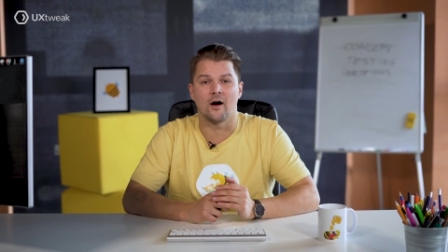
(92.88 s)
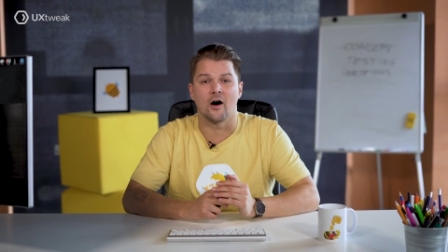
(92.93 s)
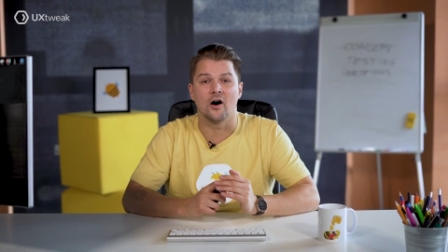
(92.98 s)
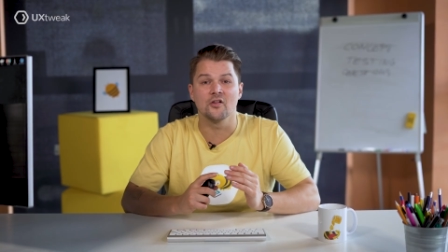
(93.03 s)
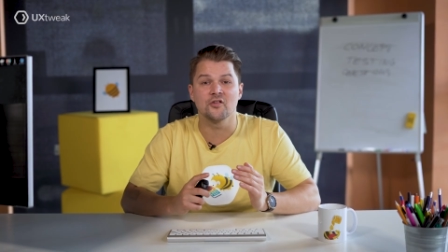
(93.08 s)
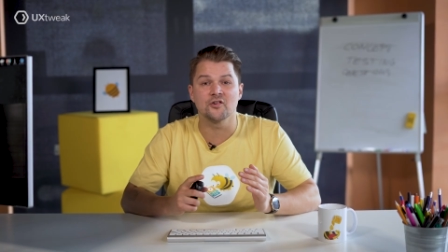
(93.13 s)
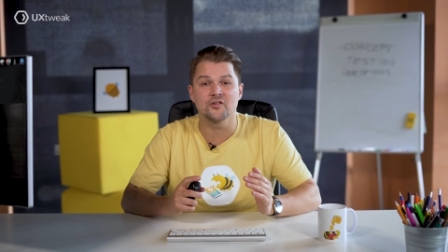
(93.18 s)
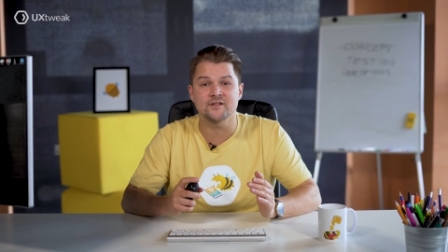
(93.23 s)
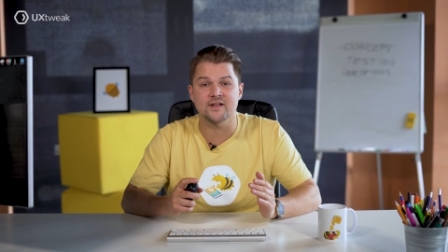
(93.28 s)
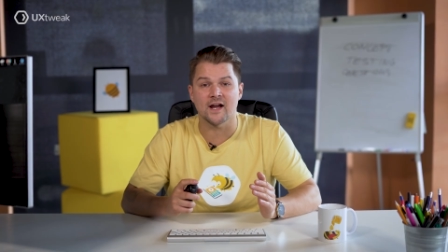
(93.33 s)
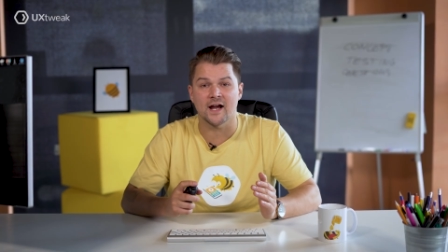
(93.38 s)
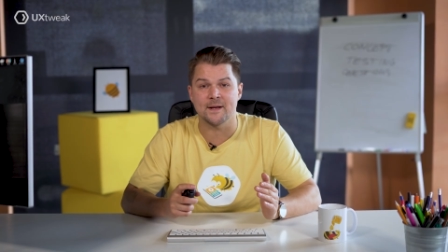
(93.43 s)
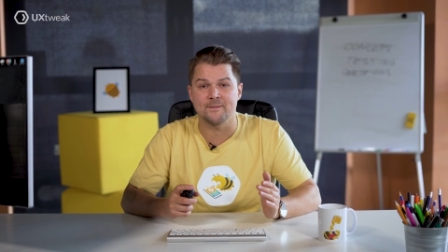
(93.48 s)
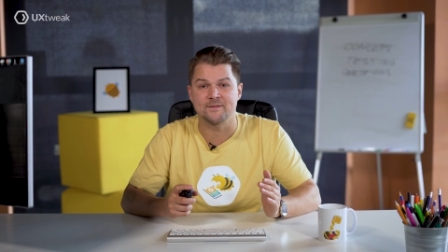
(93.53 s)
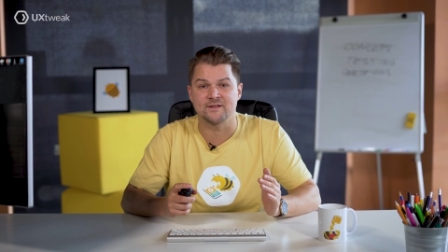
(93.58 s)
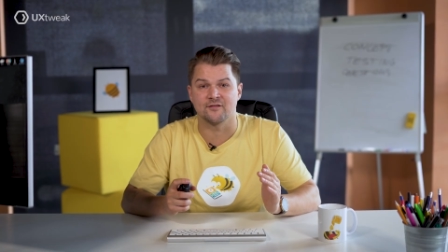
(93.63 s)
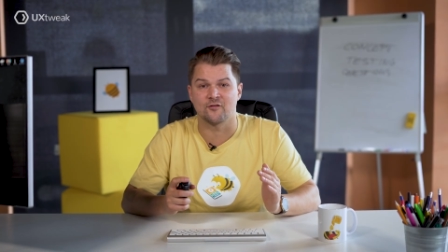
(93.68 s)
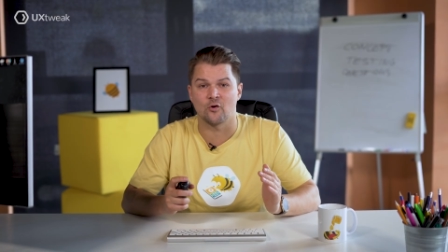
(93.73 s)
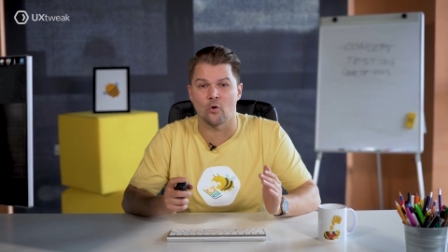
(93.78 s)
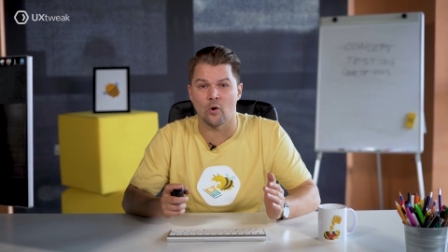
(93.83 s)
Other
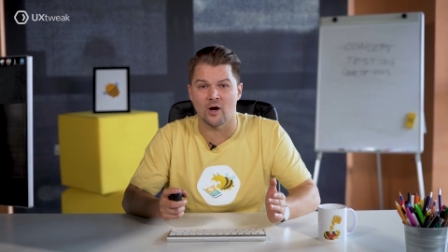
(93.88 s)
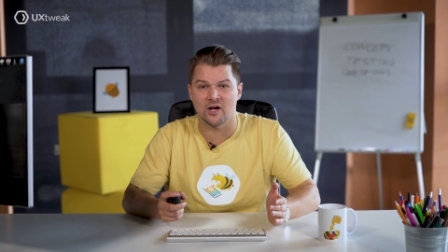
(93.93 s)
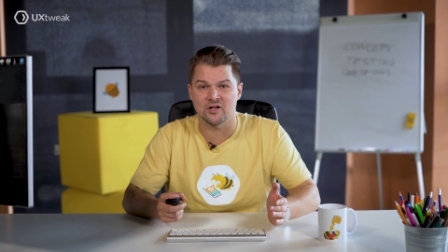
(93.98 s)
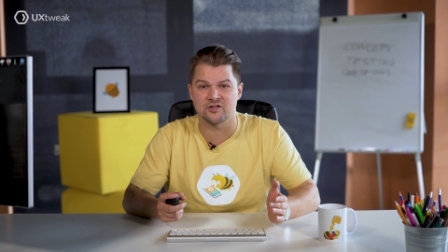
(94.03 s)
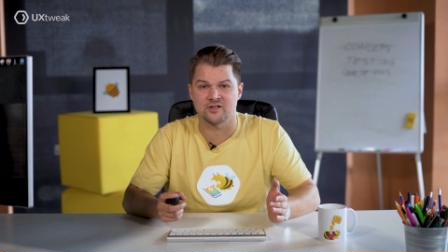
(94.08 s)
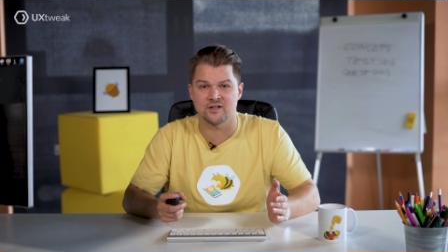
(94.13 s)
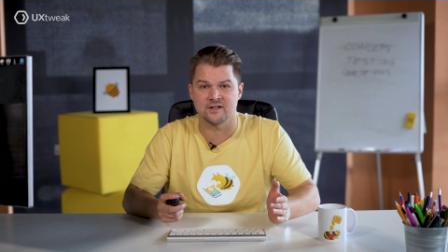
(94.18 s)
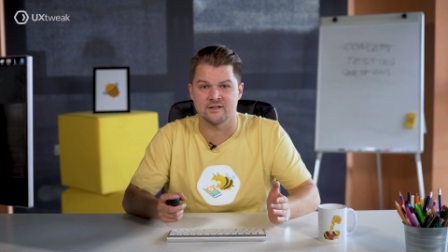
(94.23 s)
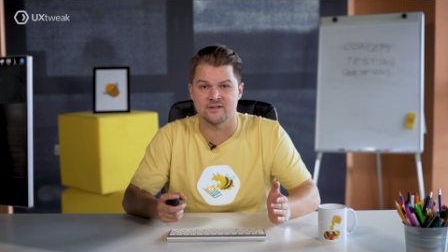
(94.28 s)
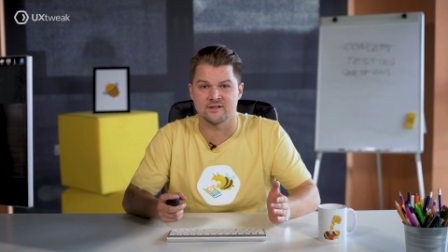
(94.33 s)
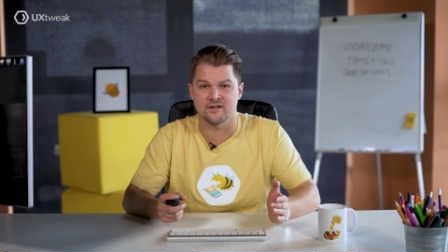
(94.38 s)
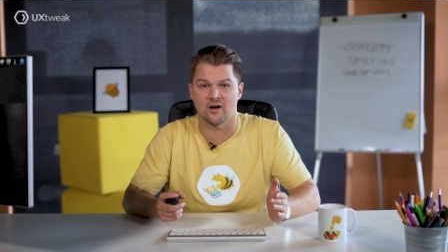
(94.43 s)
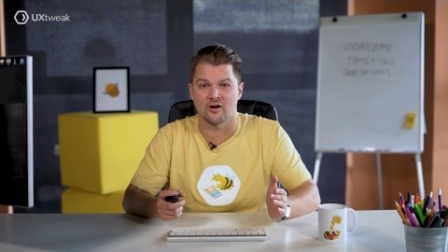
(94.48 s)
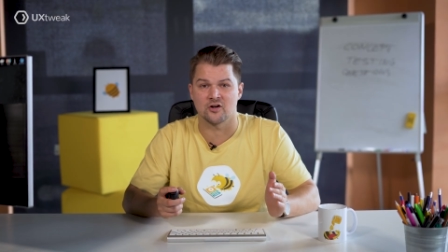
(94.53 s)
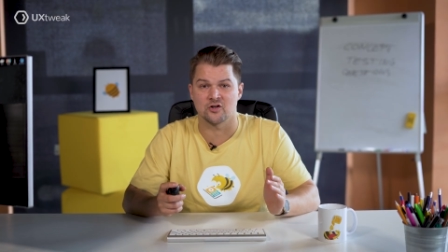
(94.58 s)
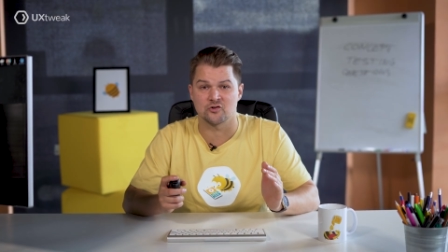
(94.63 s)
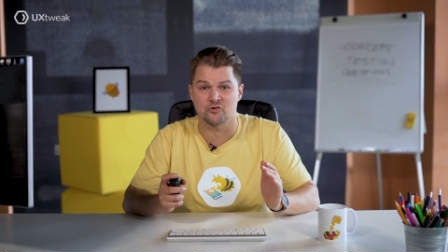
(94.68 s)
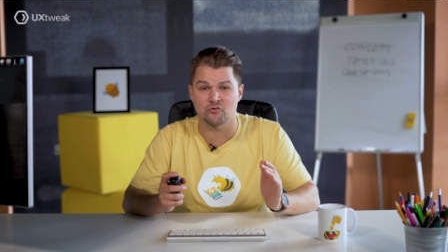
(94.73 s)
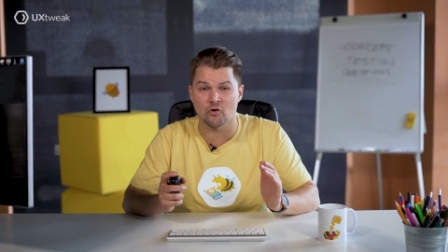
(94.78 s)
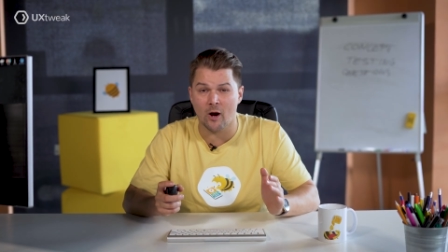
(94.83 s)
types of questions are
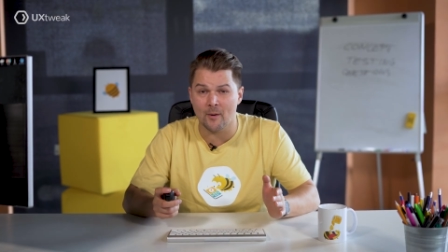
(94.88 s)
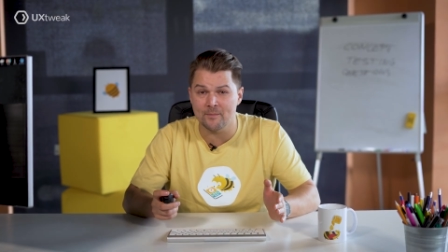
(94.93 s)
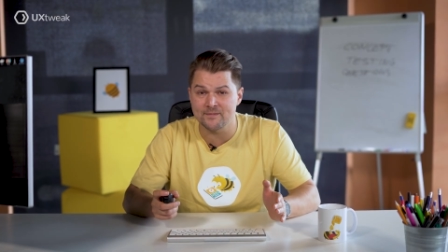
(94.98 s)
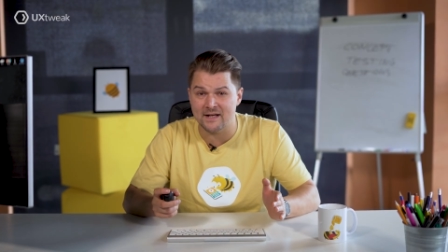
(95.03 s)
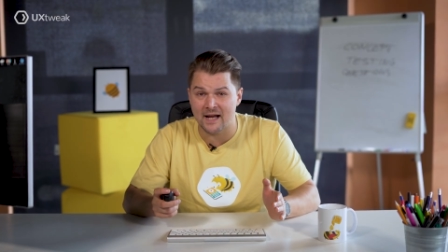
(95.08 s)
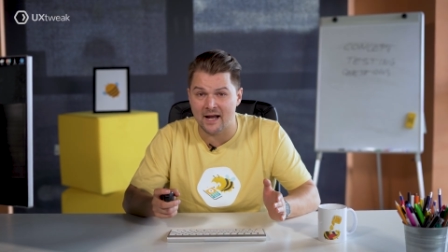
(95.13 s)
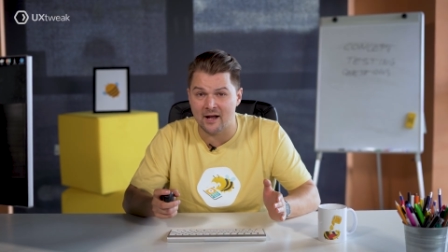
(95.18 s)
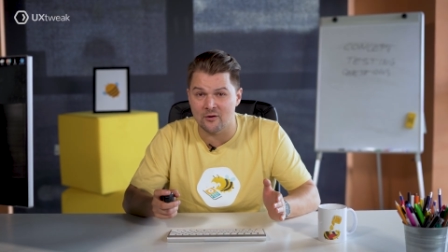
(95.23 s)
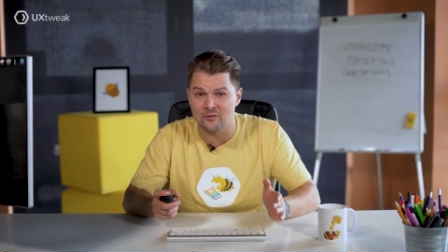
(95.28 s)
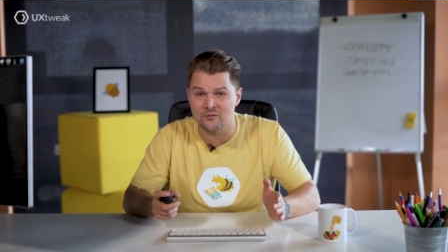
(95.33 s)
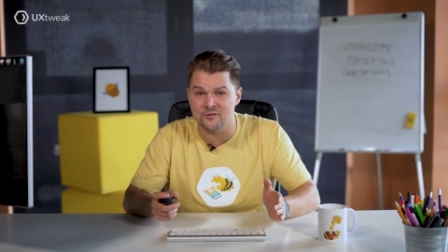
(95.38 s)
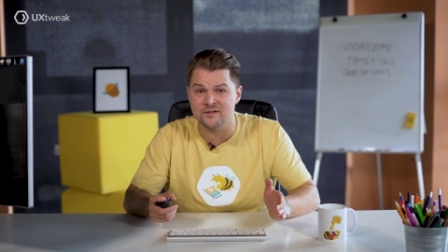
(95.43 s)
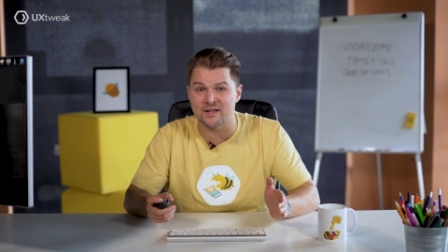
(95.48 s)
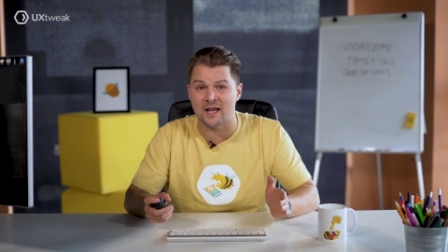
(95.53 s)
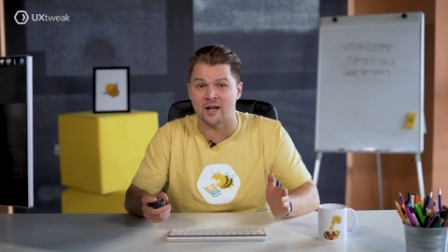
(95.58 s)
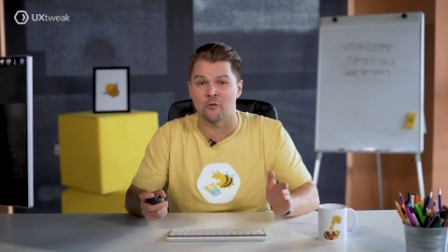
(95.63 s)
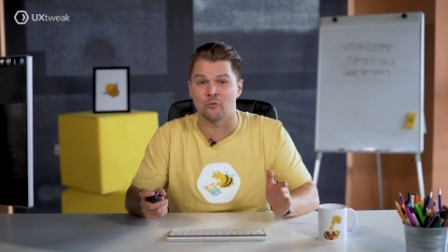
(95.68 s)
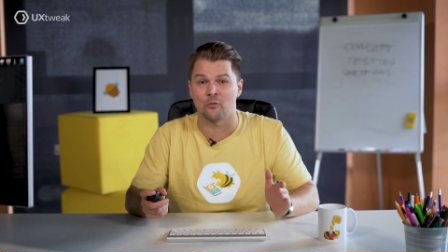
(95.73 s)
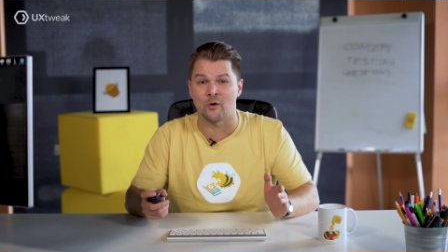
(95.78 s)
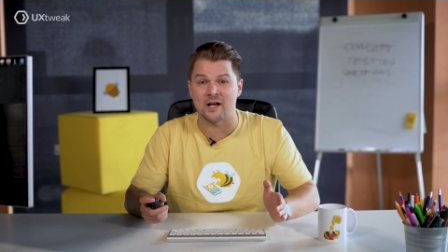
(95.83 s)
dropdowns
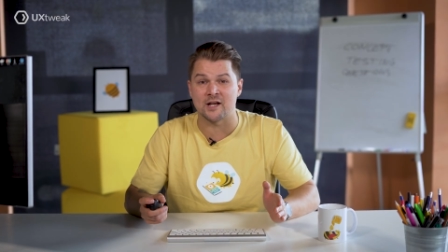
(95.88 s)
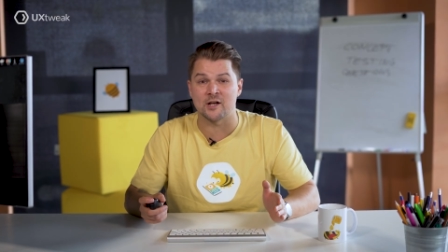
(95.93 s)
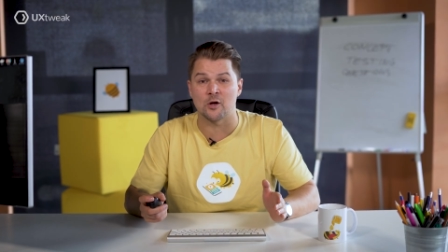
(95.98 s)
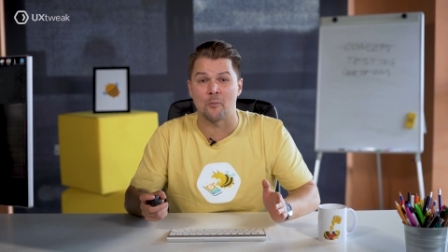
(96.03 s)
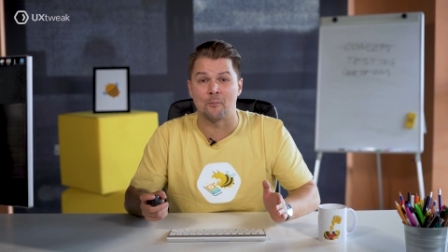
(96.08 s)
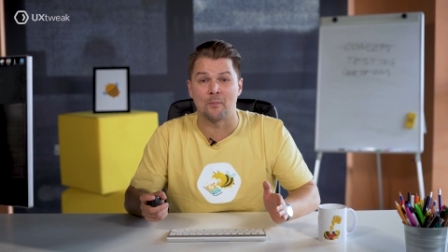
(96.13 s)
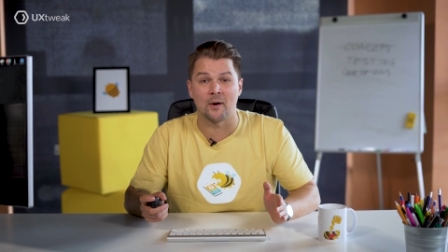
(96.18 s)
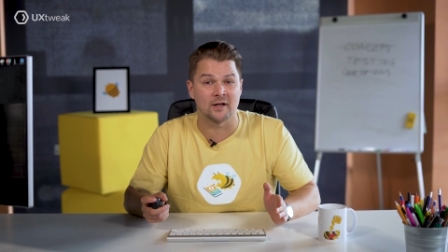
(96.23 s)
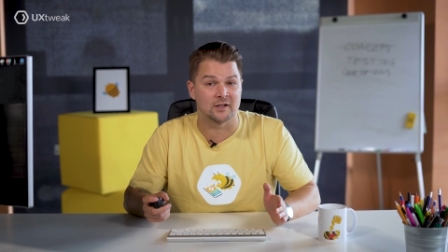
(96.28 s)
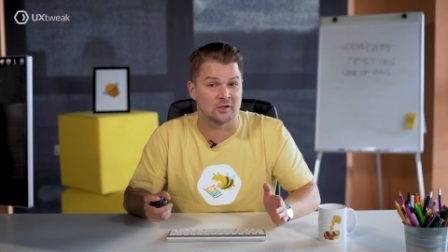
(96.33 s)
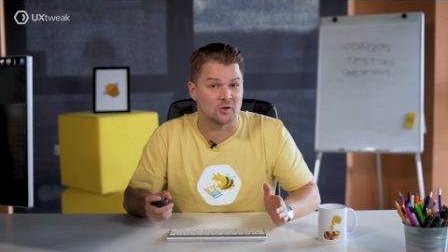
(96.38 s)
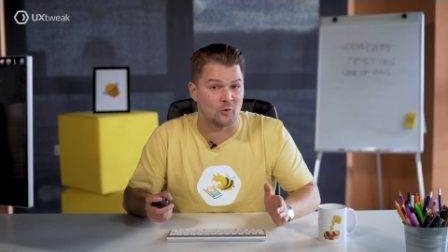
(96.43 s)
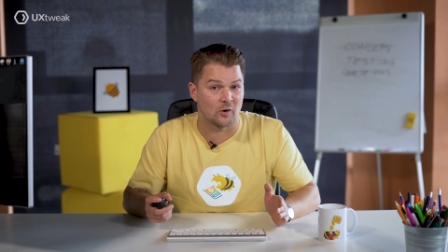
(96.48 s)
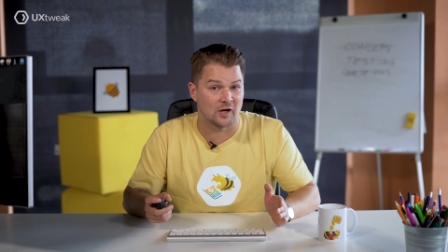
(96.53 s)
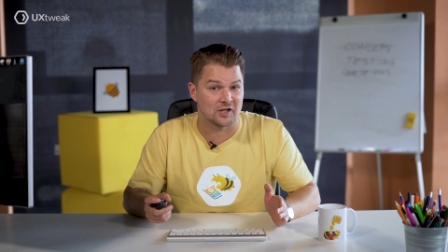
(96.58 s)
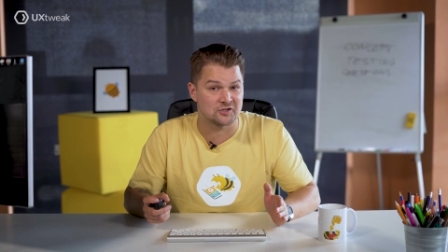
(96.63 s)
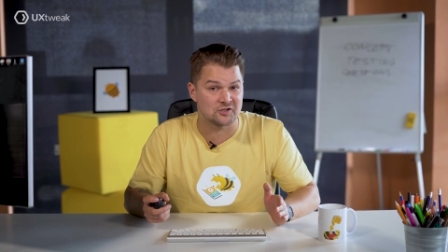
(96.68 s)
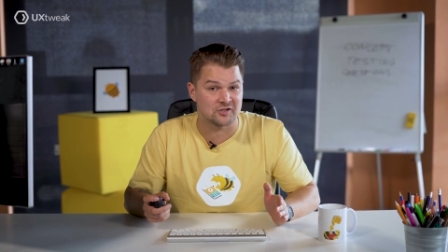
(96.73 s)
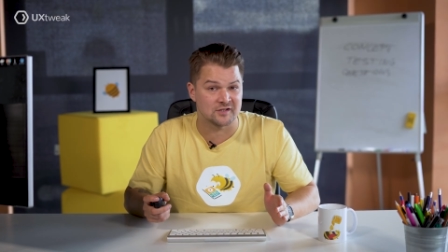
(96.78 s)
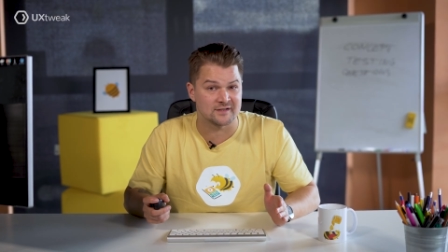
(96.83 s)
and radio button
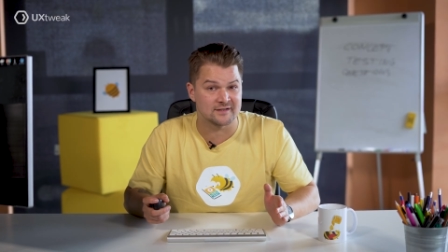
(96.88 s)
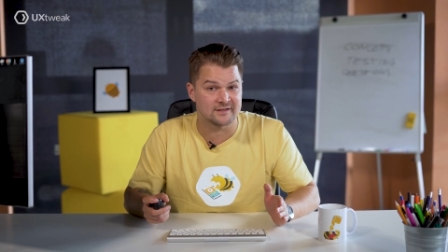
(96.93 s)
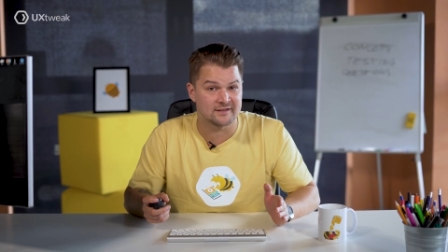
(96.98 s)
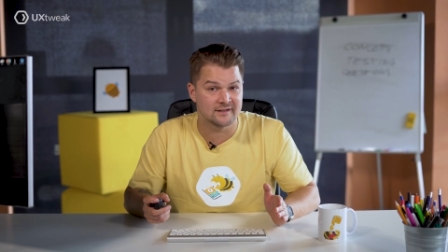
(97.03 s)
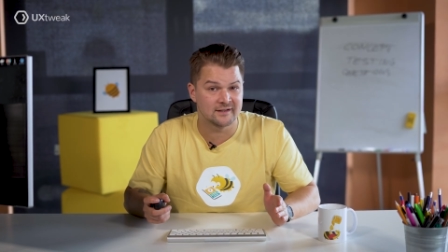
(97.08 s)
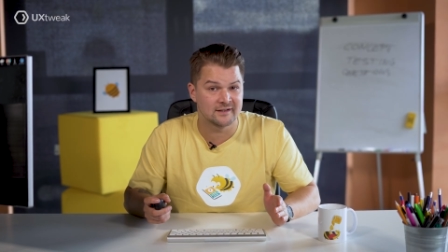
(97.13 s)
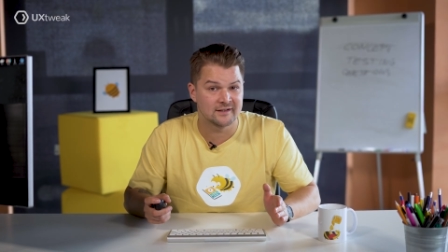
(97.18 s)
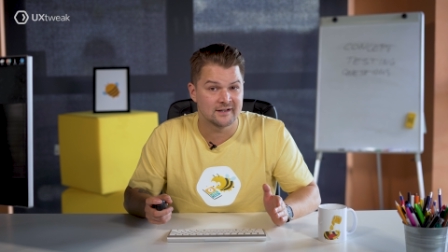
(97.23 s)
questions.